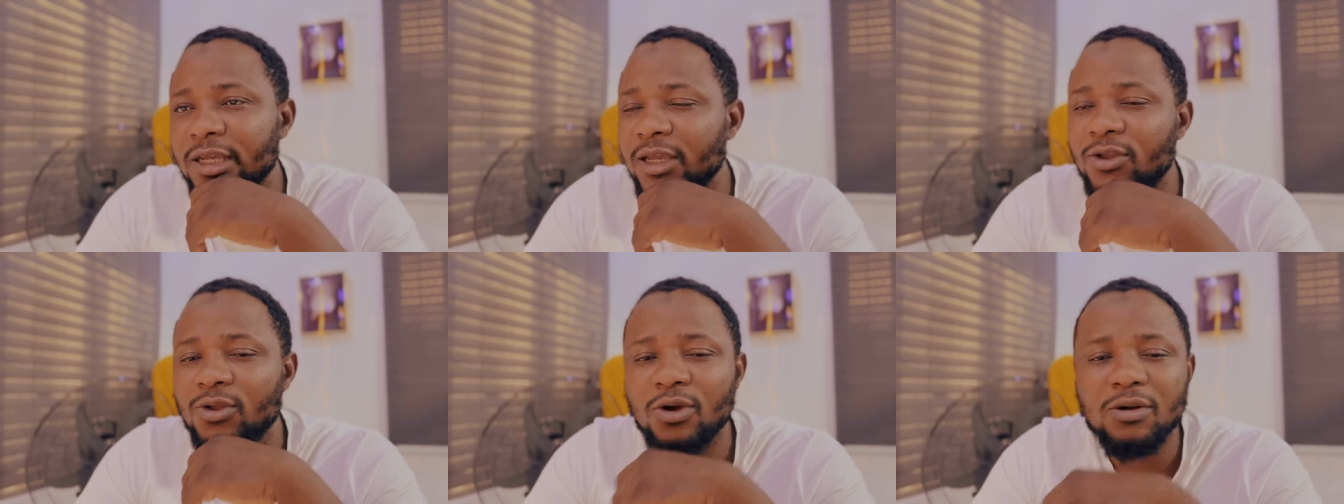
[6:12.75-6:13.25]

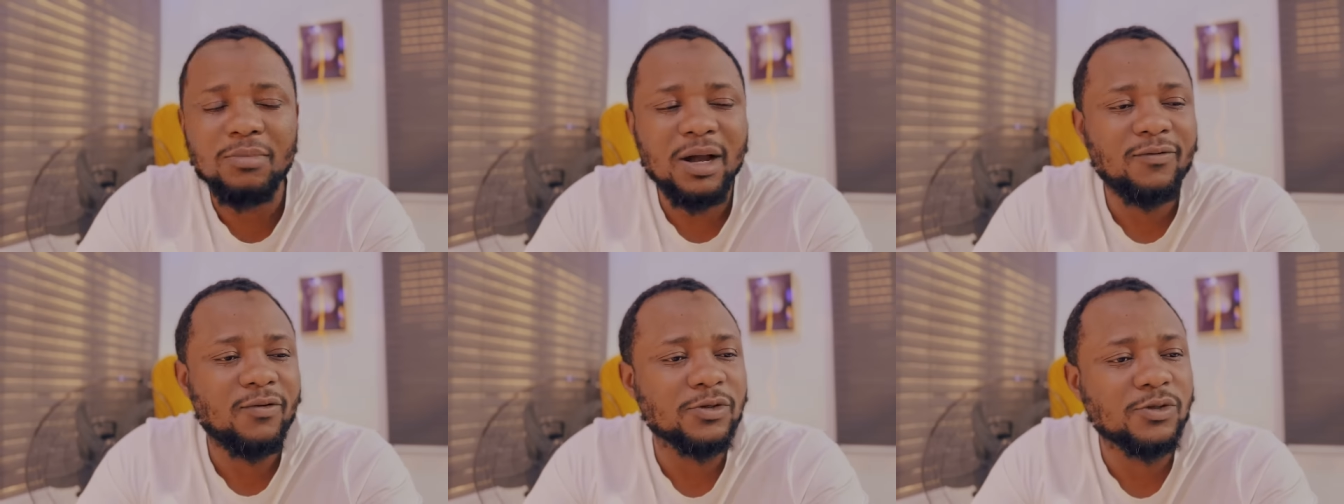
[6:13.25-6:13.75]
A young
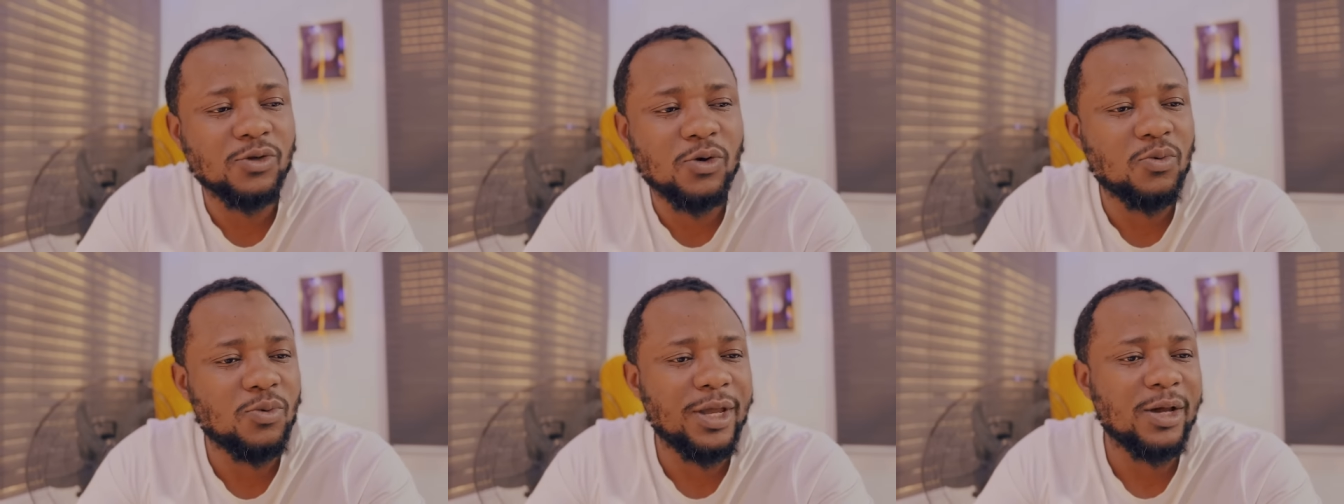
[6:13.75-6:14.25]
man from
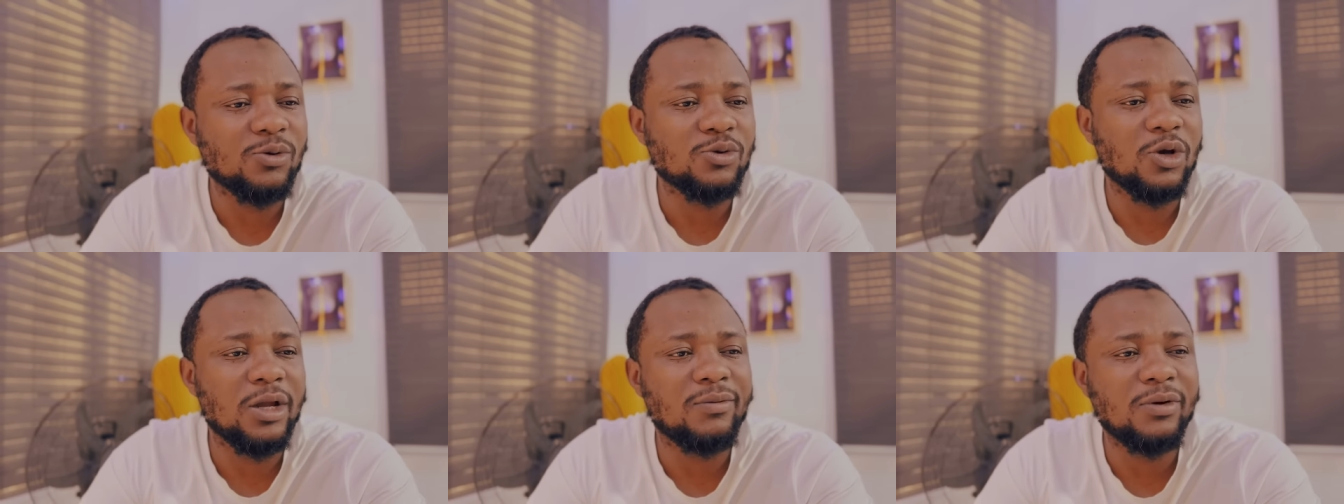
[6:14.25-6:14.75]
somewhere who
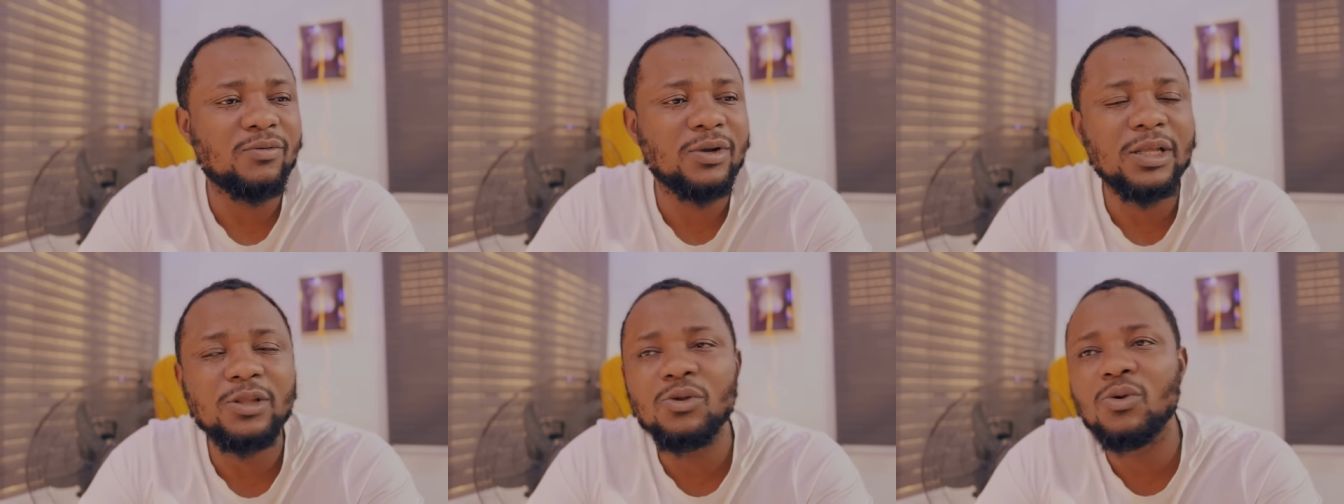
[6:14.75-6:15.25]
don't even
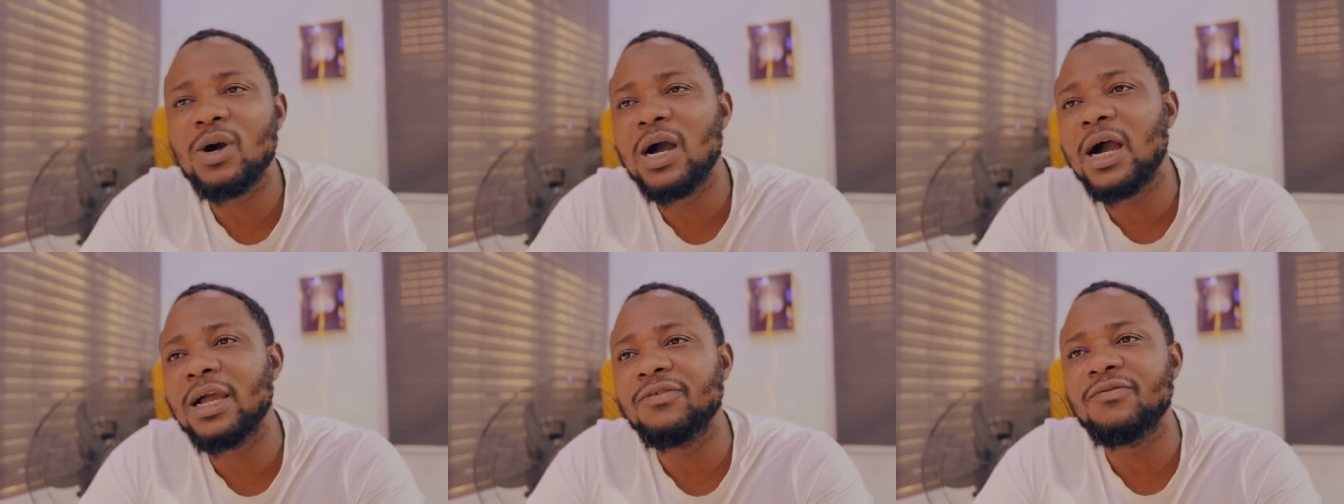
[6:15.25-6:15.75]
really know
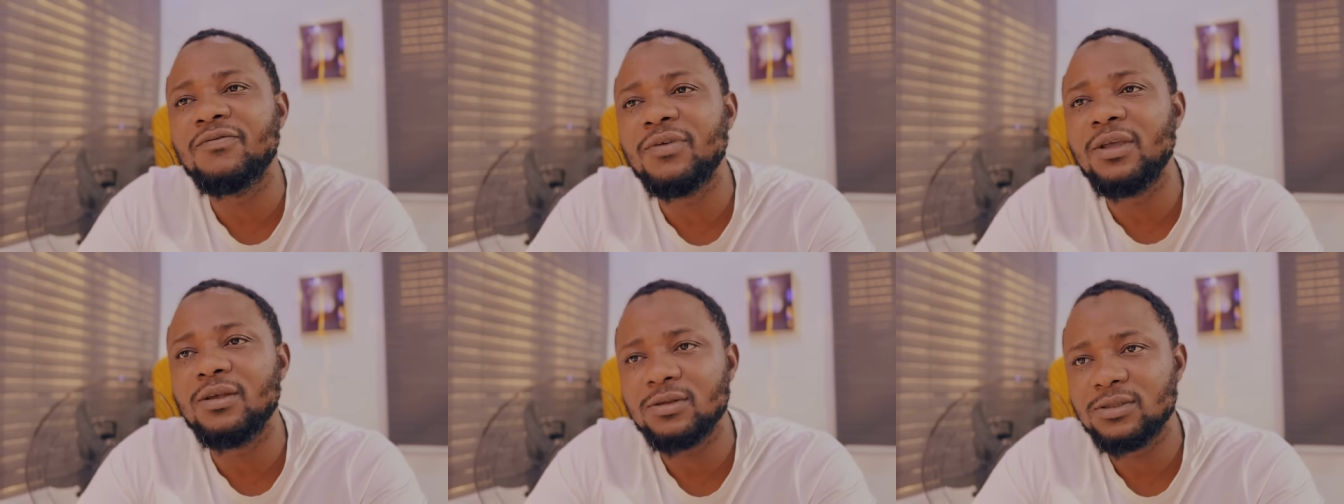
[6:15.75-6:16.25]
how it
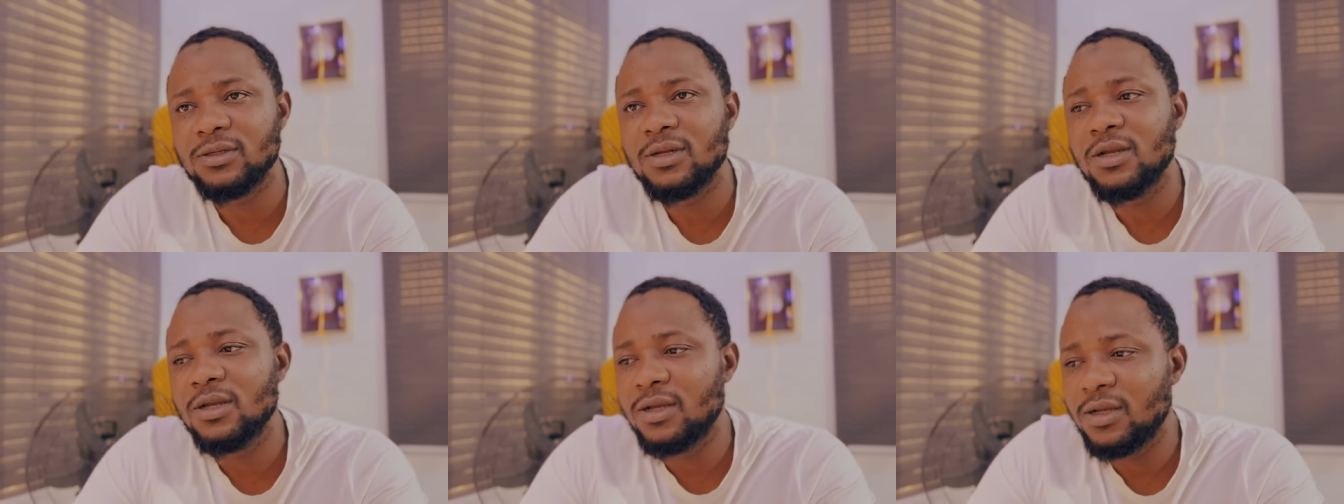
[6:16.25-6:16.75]
feels
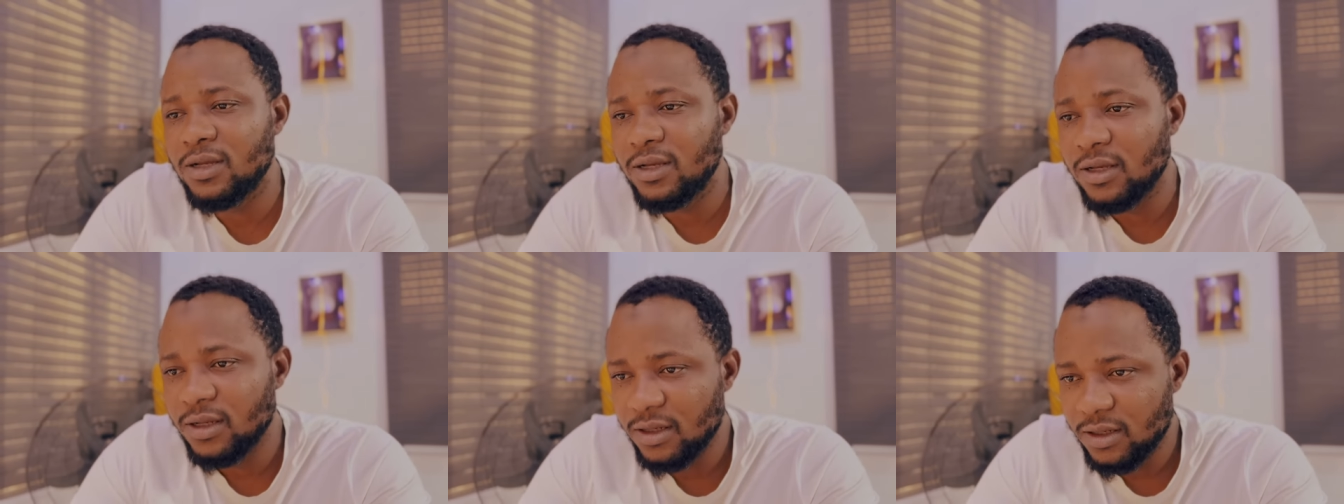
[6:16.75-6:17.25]

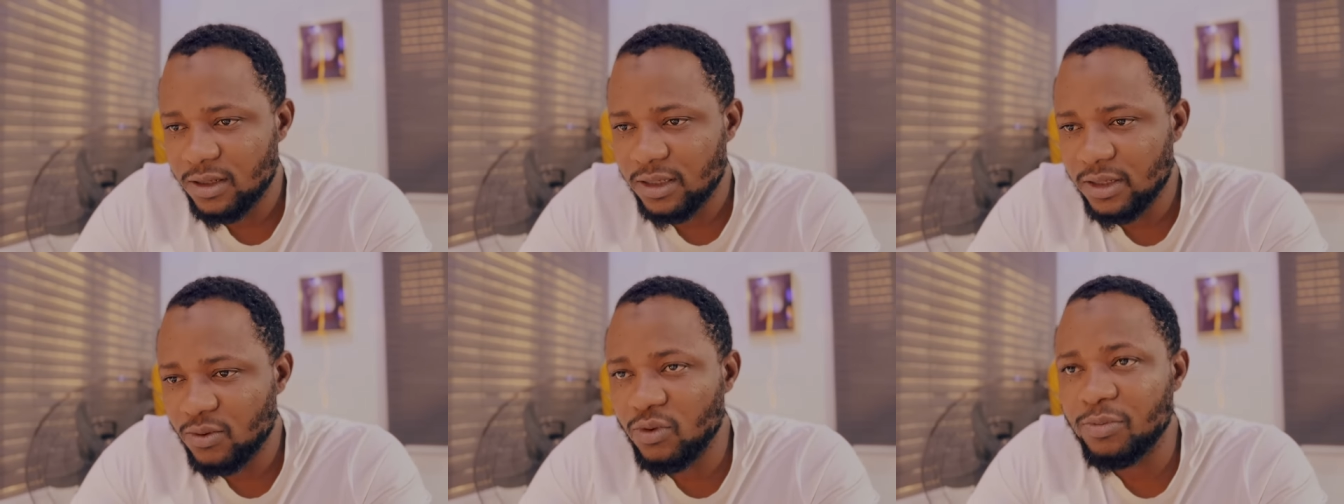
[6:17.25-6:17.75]

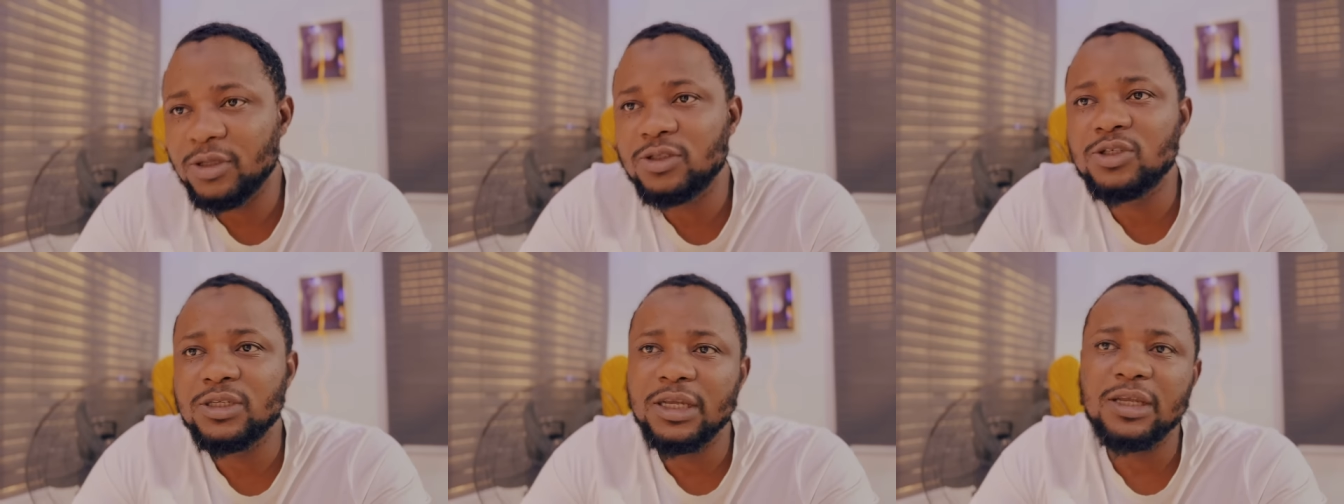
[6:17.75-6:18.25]
will be
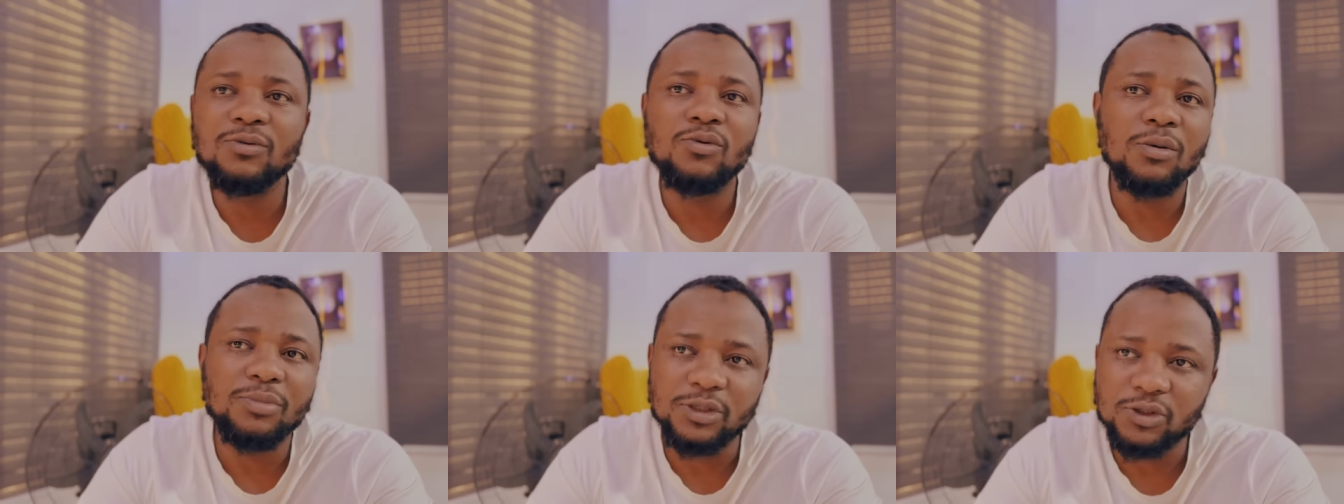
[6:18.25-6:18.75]
saying
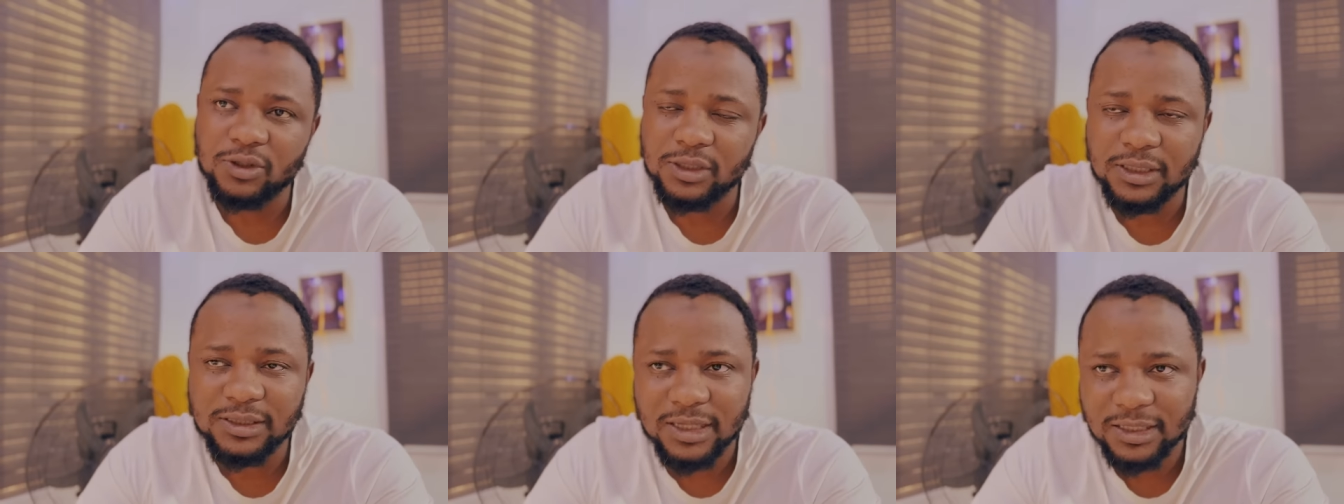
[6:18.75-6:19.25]
rubbish on
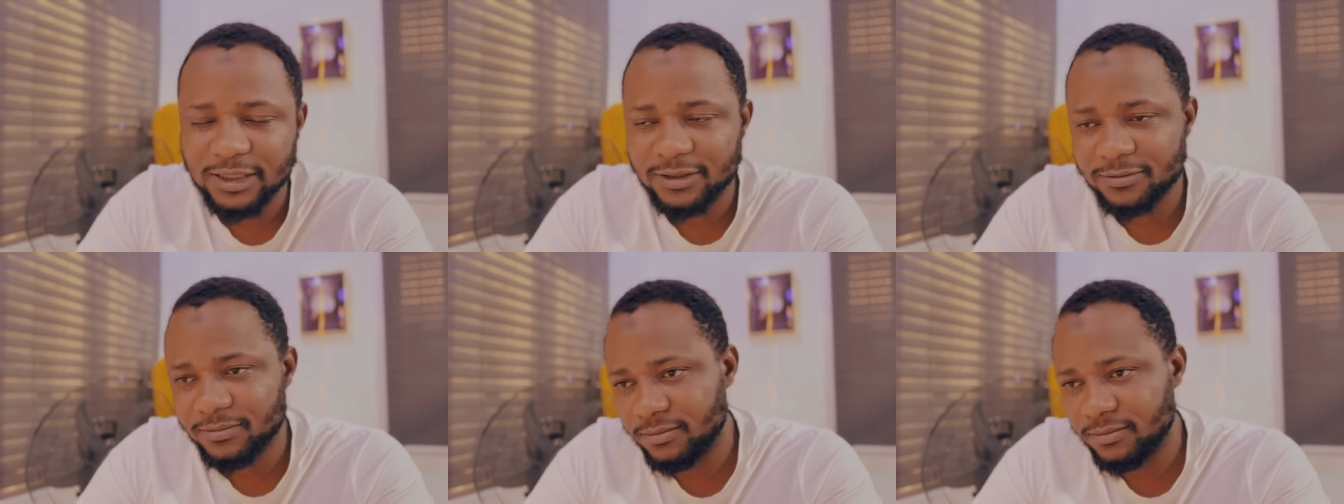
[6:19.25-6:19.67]
the internet.